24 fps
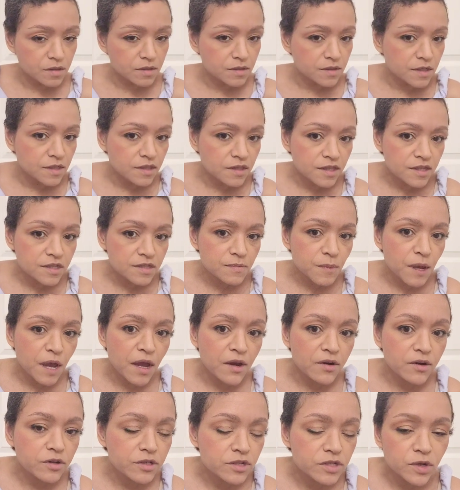Did this
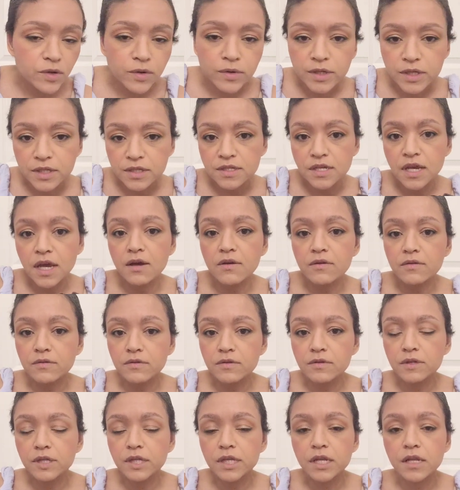powder tone it down a
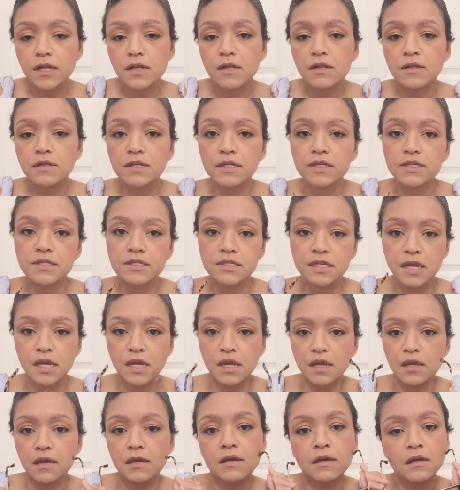little? Let's
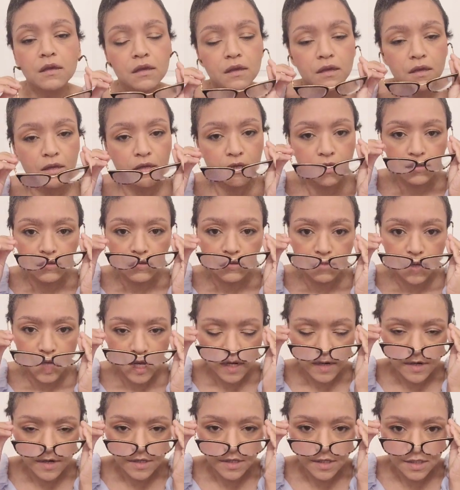see.
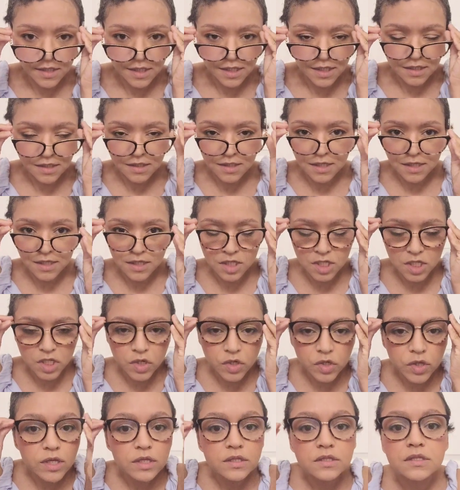Powder has a tendency to shear
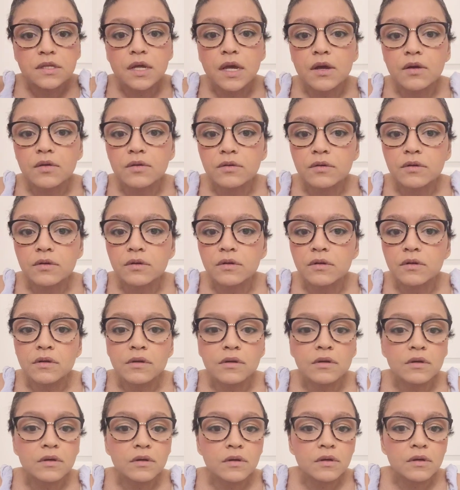things down.
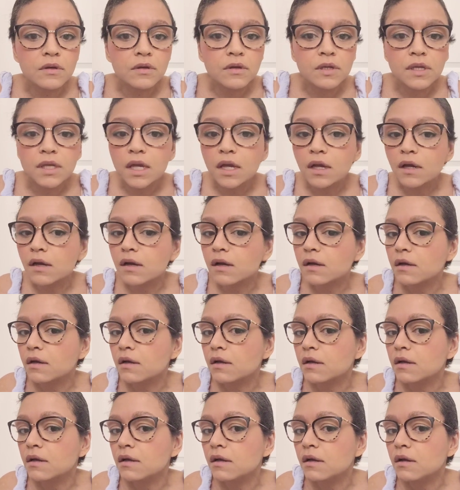Yeah.
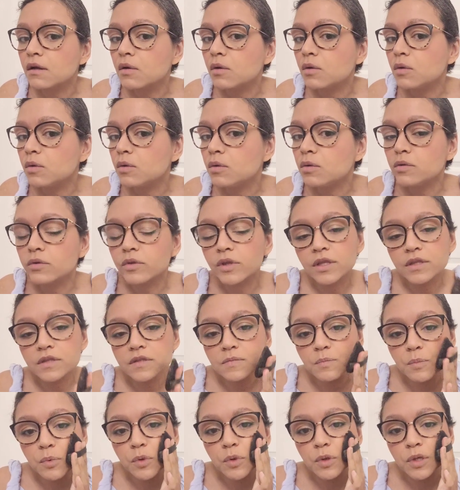Ooh,
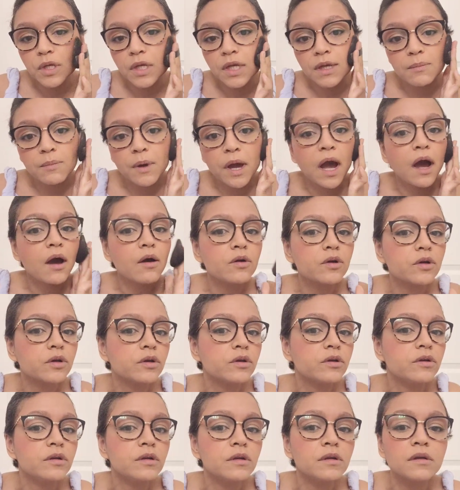that's pretty
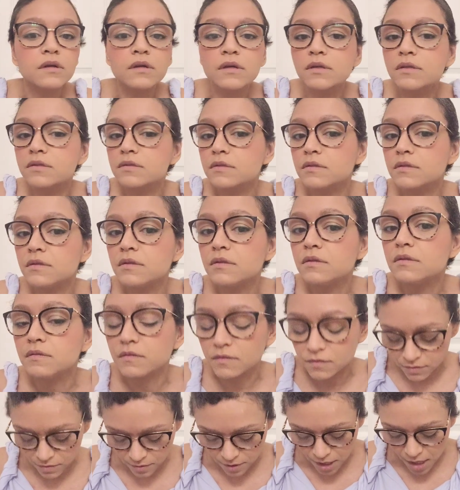powdered.
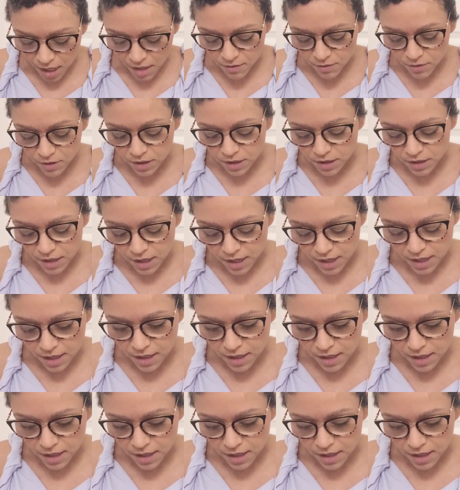I really like